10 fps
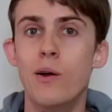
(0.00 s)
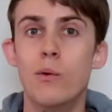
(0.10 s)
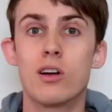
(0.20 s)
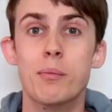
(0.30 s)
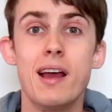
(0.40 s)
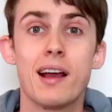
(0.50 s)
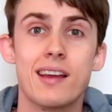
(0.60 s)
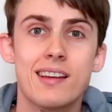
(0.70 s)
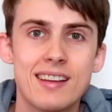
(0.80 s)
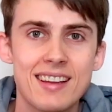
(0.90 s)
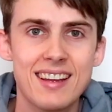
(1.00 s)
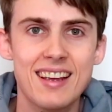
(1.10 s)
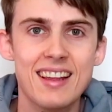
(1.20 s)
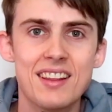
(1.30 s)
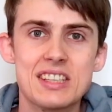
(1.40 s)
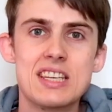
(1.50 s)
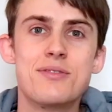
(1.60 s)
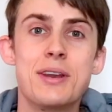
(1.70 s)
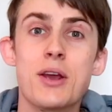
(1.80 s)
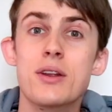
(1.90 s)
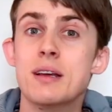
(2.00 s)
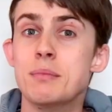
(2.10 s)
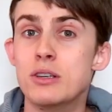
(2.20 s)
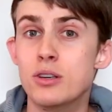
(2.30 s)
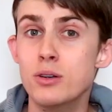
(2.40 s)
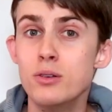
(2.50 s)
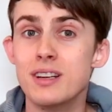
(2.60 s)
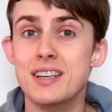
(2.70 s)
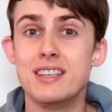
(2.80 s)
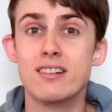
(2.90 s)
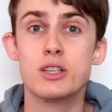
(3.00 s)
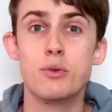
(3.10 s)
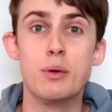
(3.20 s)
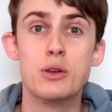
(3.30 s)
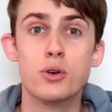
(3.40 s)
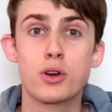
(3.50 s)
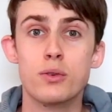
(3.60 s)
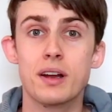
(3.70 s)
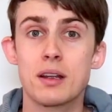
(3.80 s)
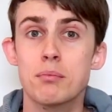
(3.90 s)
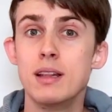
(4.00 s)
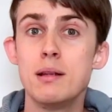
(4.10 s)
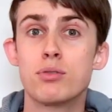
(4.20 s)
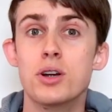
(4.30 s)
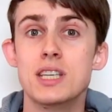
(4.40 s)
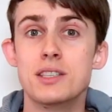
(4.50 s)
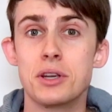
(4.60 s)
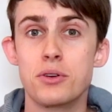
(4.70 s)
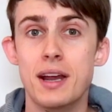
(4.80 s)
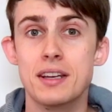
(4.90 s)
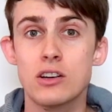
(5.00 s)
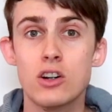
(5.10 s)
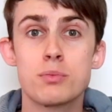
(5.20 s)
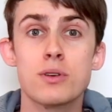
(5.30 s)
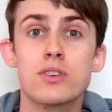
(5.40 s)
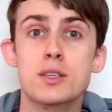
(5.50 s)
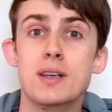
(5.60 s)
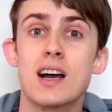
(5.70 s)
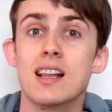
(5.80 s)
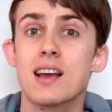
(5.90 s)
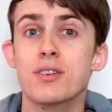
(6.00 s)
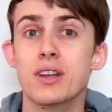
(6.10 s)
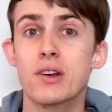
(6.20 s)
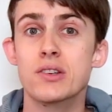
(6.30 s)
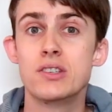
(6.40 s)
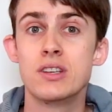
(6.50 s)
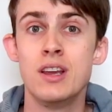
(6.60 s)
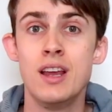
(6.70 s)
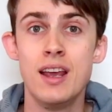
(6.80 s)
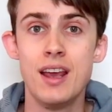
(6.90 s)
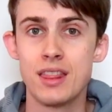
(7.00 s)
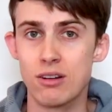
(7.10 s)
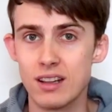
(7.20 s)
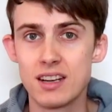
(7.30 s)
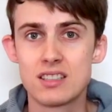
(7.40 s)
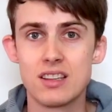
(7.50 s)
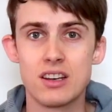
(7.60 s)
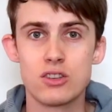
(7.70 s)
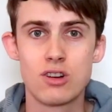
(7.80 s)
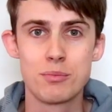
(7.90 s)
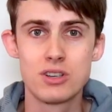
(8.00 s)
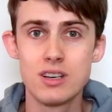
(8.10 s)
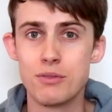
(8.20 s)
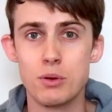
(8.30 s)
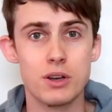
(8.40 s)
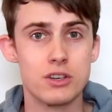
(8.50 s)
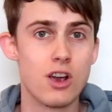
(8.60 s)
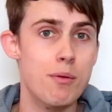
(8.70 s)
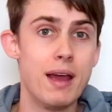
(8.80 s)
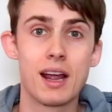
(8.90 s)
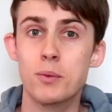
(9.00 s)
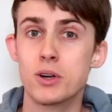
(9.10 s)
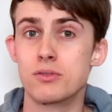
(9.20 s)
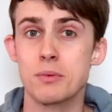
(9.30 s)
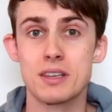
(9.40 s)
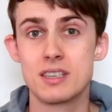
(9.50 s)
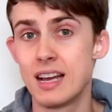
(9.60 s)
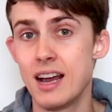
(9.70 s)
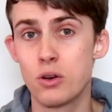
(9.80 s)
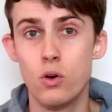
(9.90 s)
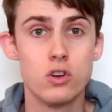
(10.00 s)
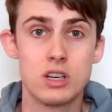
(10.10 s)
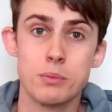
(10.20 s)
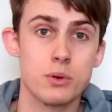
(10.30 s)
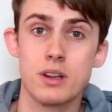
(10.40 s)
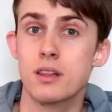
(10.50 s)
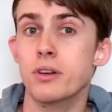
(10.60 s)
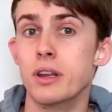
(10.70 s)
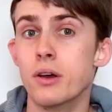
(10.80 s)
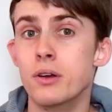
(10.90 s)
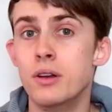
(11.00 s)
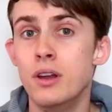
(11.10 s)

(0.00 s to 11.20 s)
Welcome back! This is video number 2 in a series where we talk through our complete process for creating Ultimate Frisbee highlight videos. There are links in the description if you want to go back and watch from the start or jump to another video.